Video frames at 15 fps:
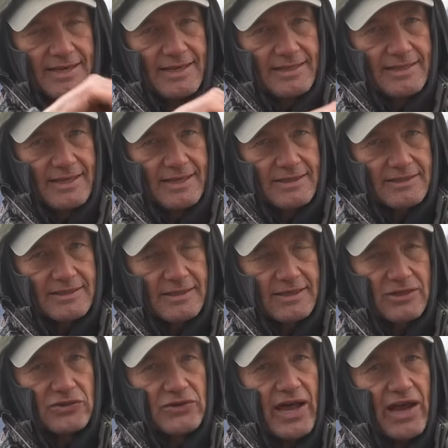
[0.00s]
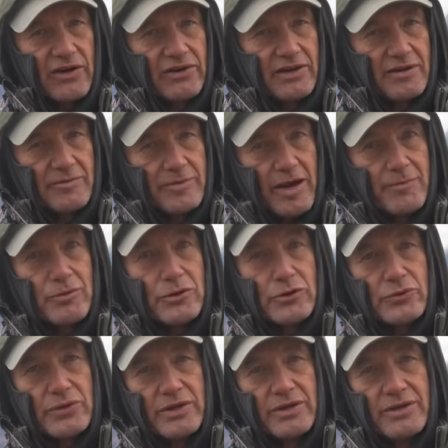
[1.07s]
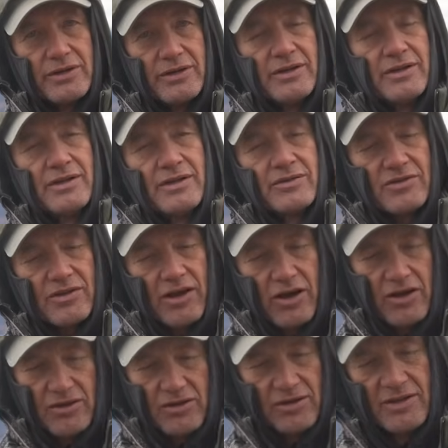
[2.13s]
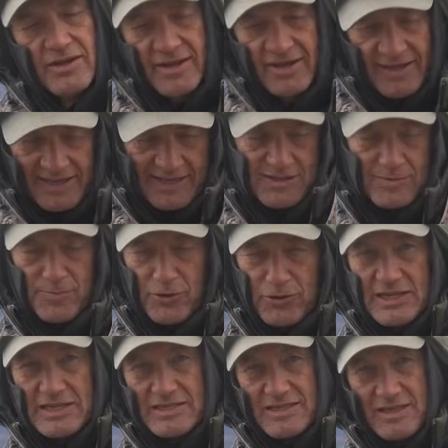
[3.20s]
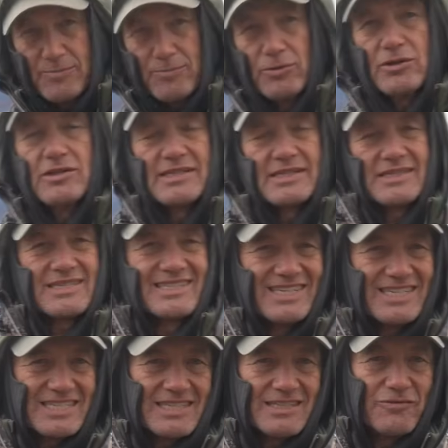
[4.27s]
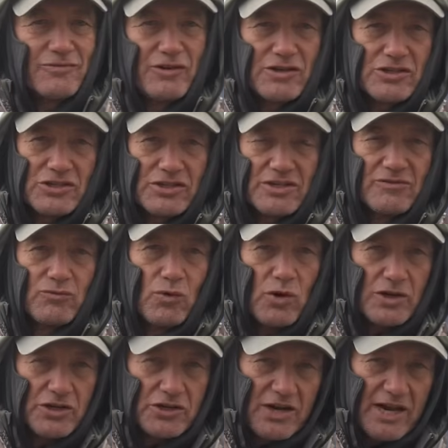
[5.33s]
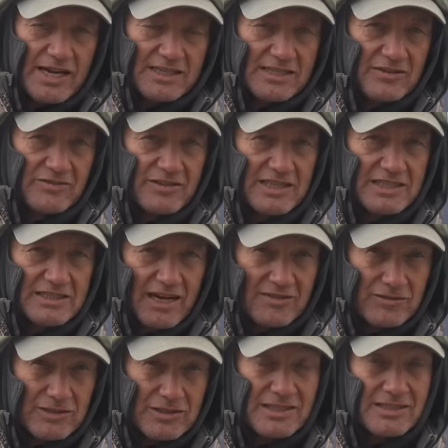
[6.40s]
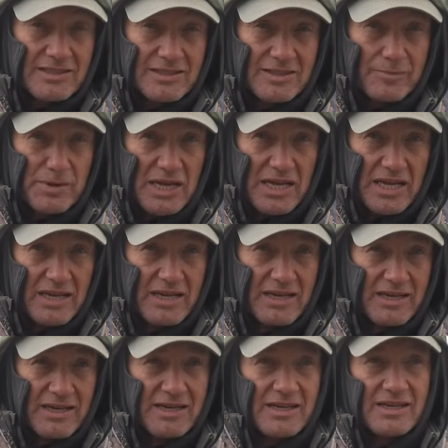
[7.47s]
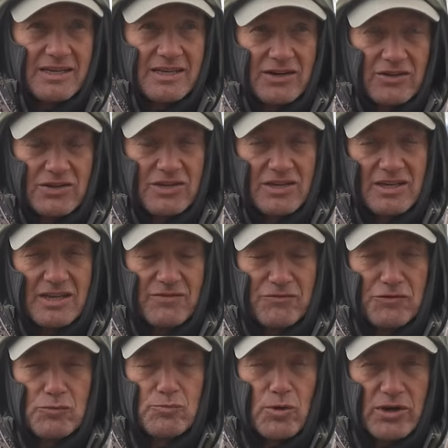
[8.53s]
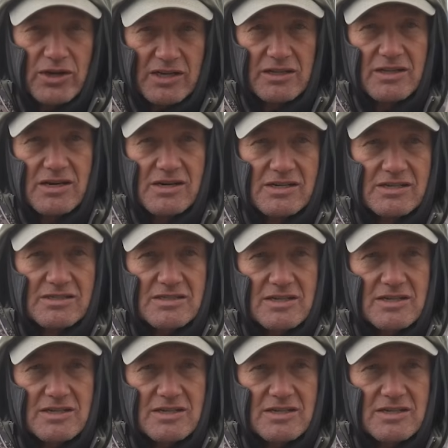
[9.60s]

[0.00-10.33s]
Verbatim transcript: and then it's gonna go down into my boot. So it's pretty simple. It's just a function of what your activity level is going to be. You know, if you bring along